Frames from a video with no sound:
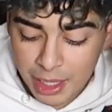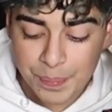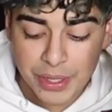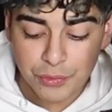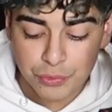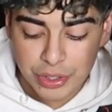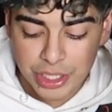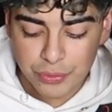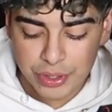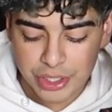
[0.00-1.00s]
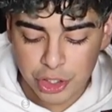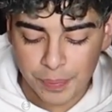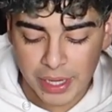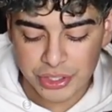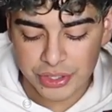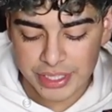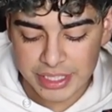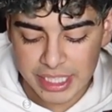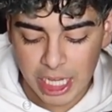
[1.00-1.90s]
Been really really dope. As you can see,